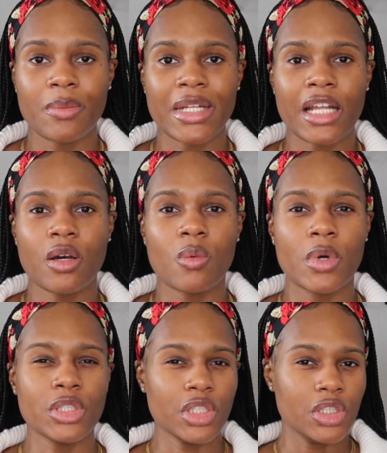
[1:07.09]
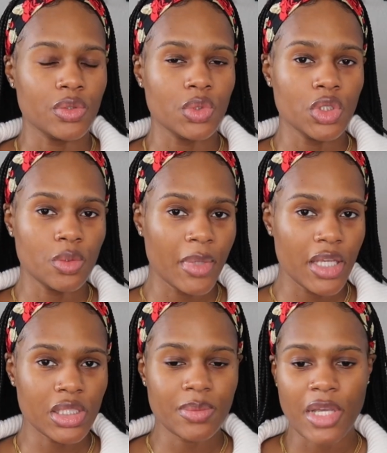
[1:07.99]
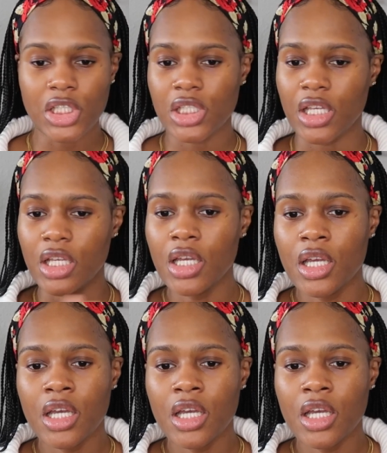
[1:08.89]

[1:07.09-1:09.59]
but I don't want to do too much, especially